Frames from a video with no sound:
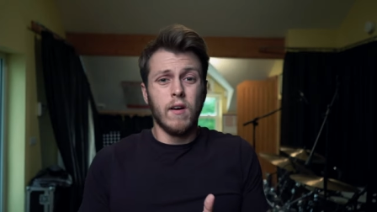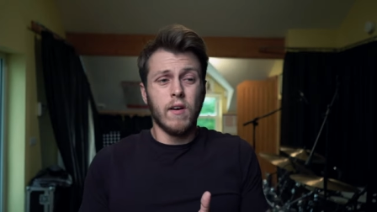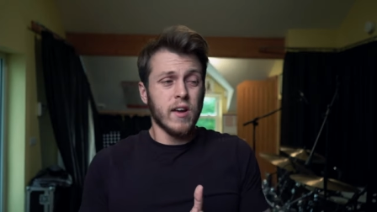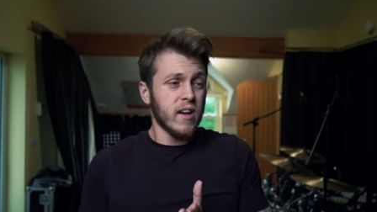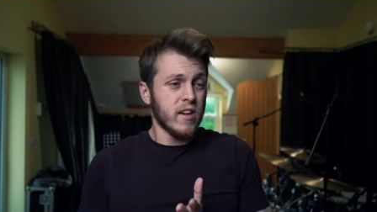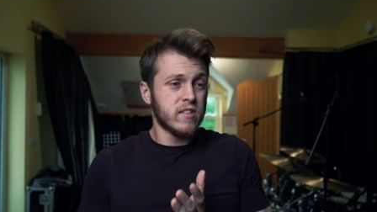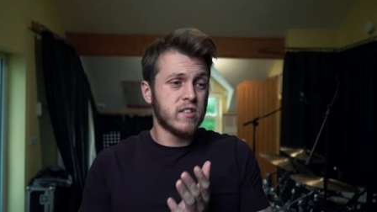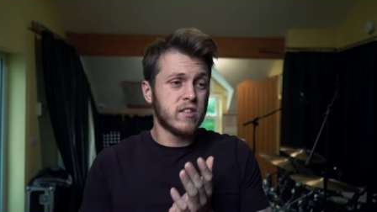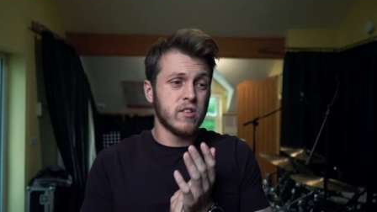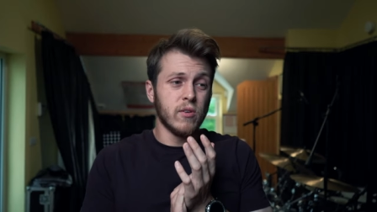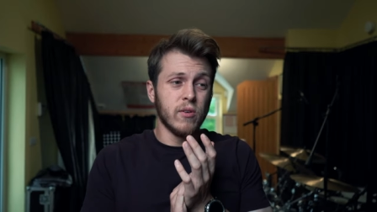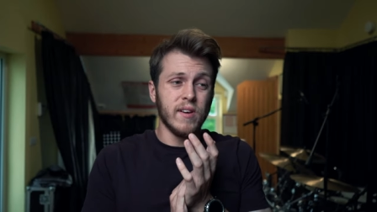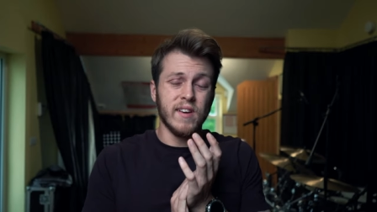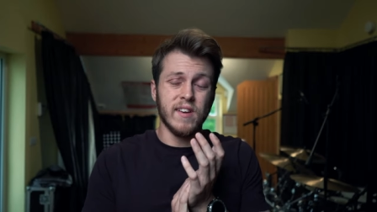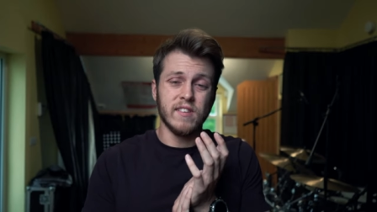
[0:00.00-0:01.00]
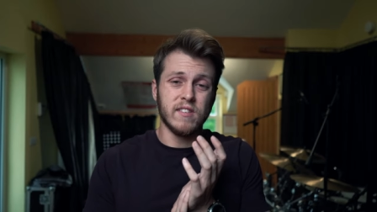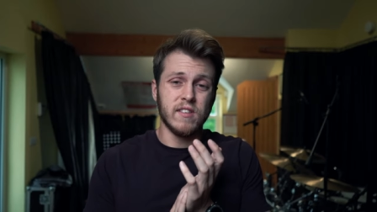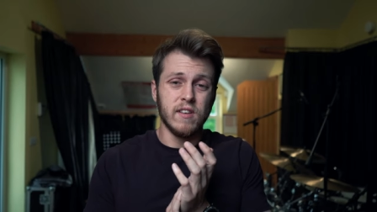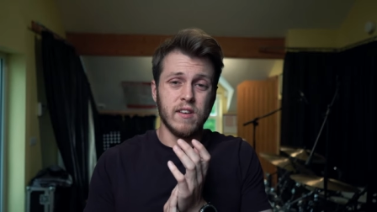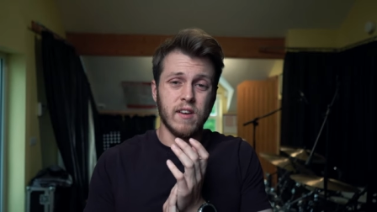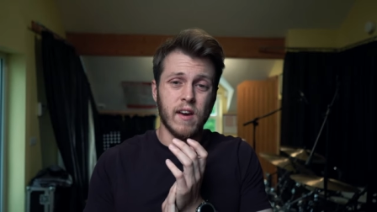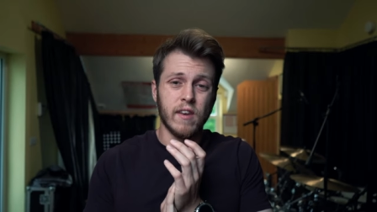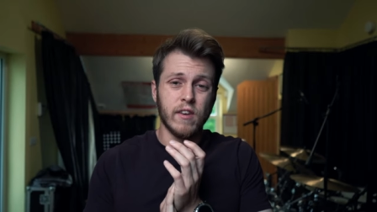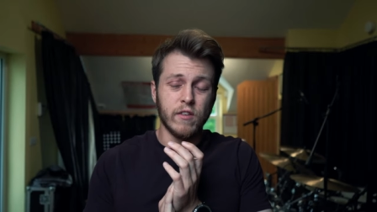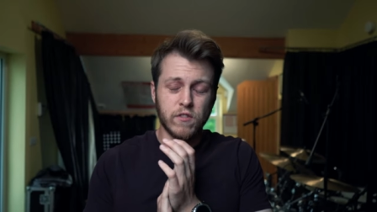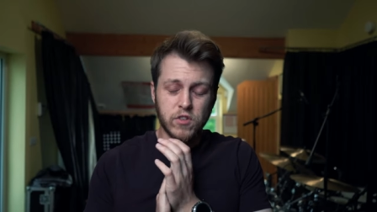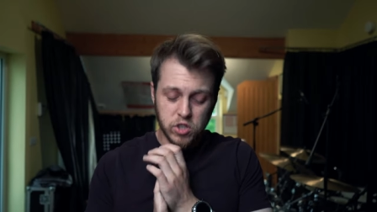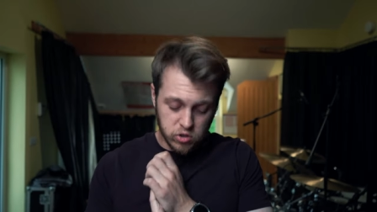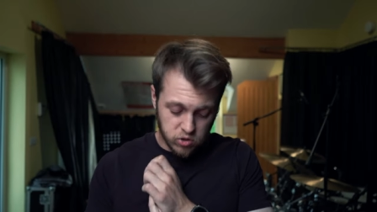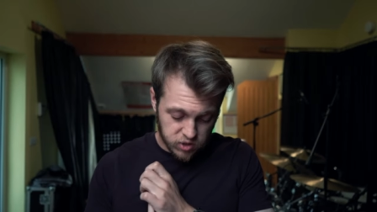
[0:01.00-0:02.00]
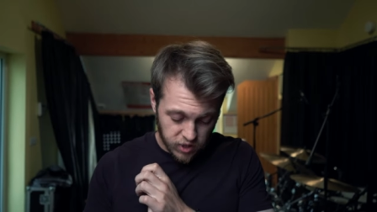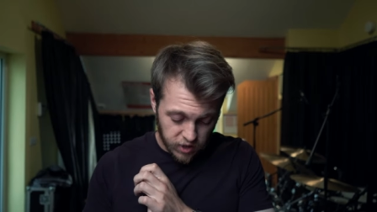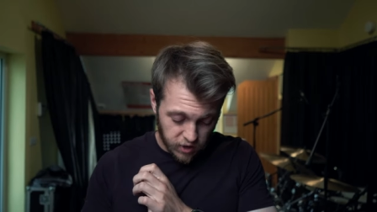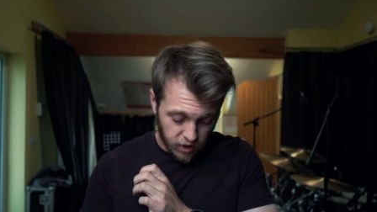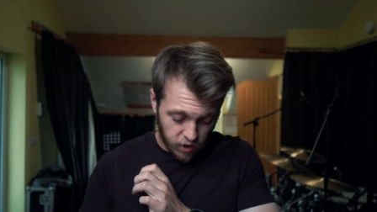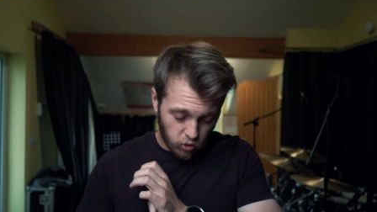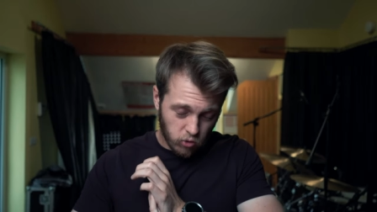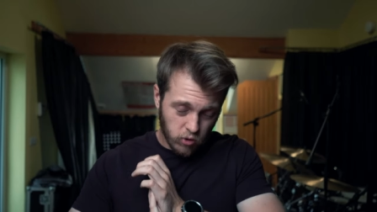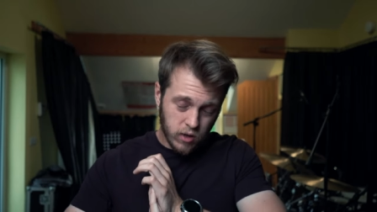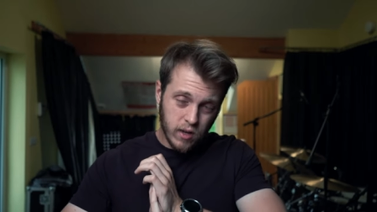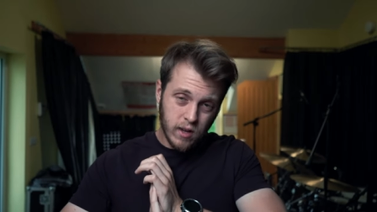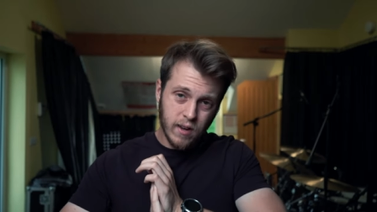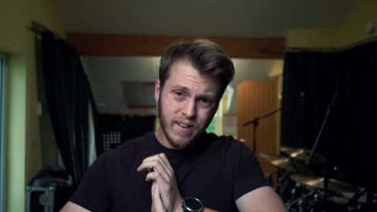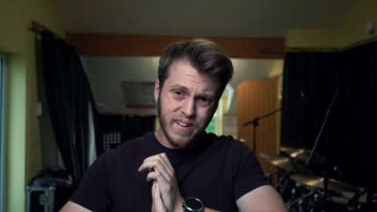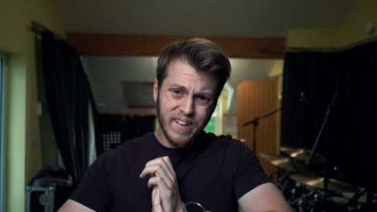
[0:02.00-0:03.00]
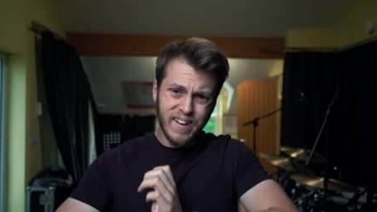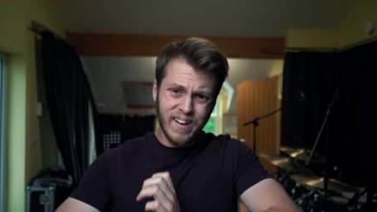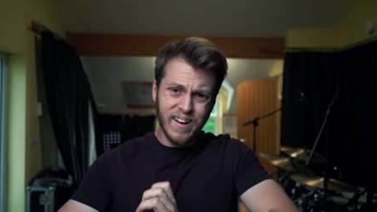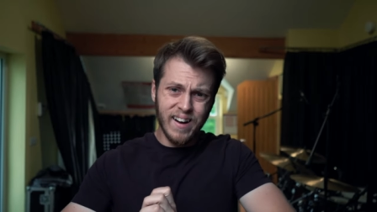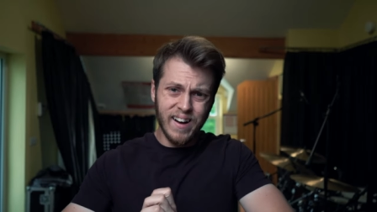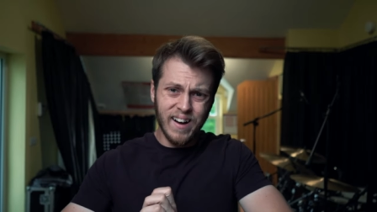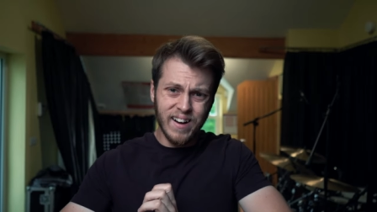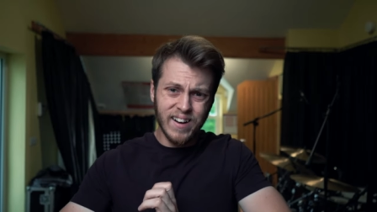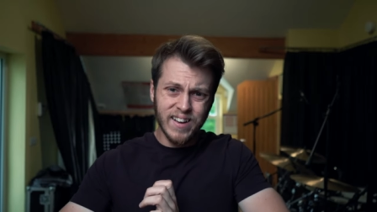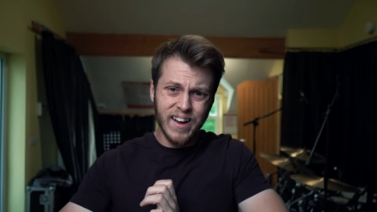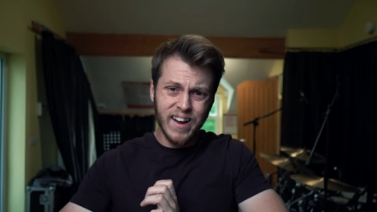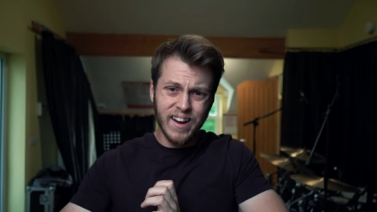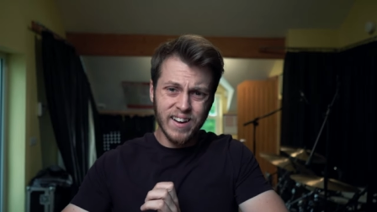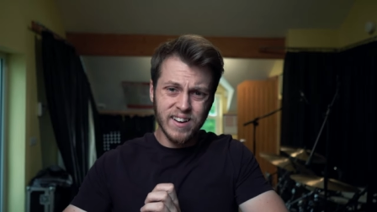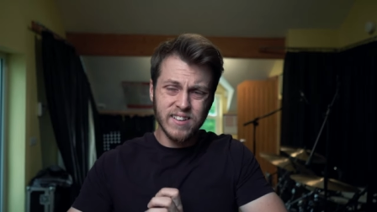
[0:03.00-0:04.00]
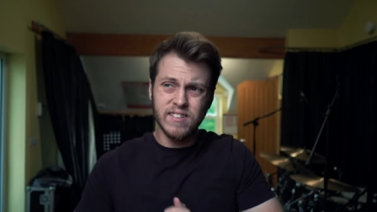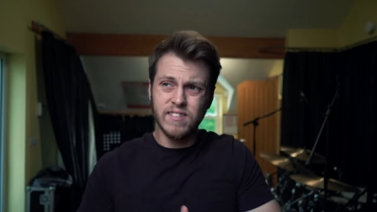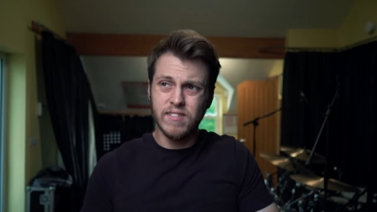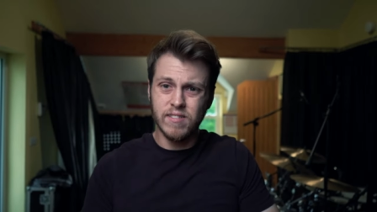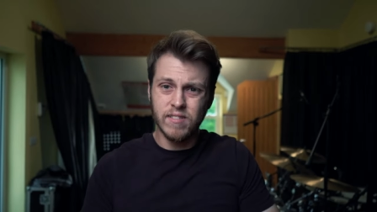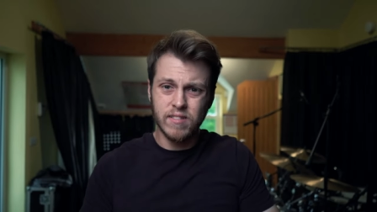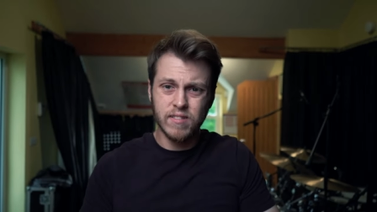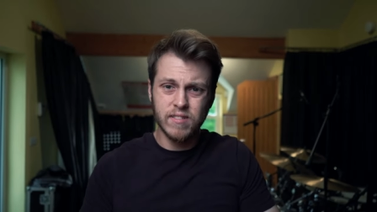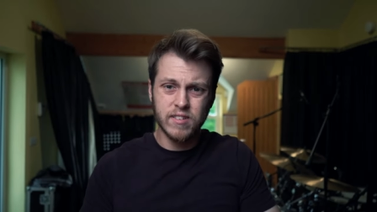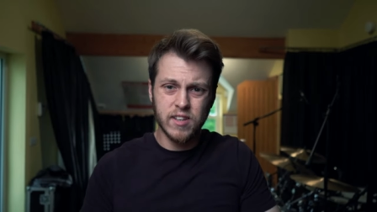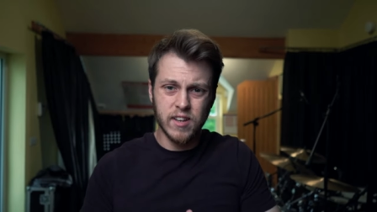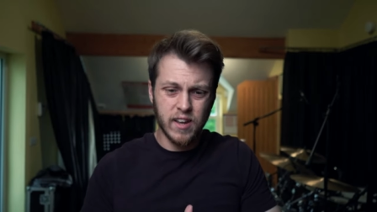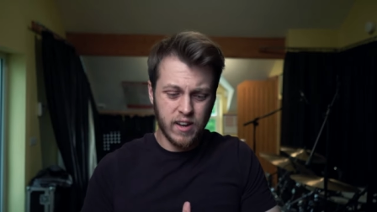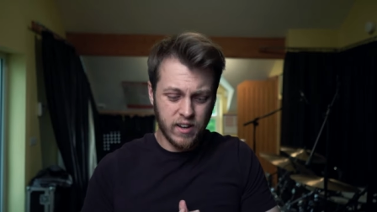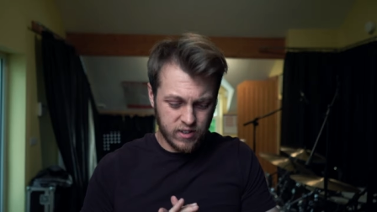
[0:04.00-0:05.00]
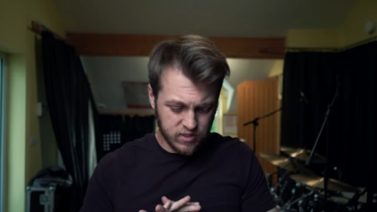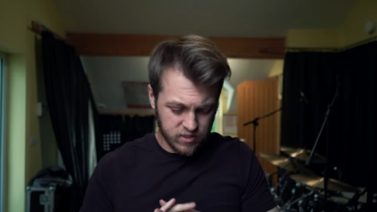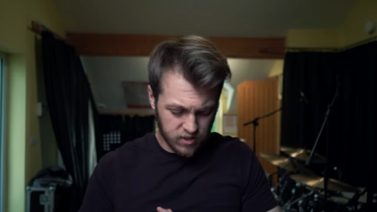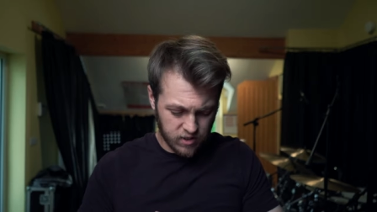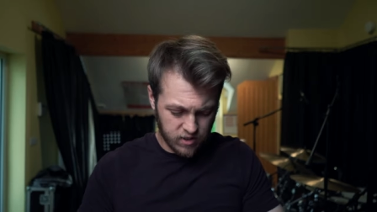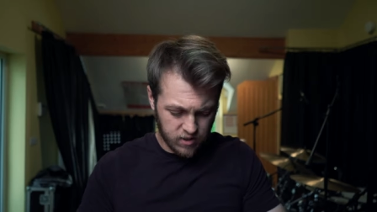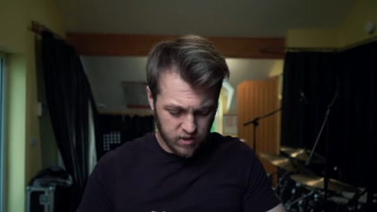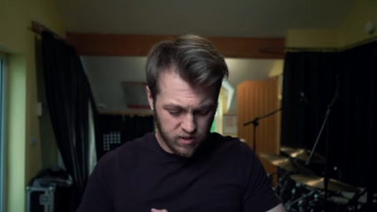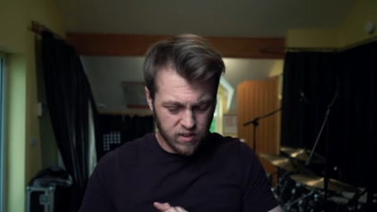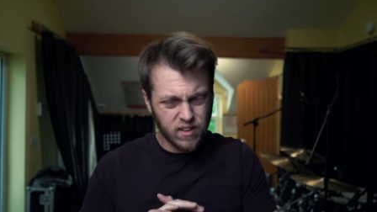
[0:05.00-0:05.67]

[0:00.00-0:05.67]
Hey guys, so it is the end of Tuesday now, uh, yeah, and today's uh,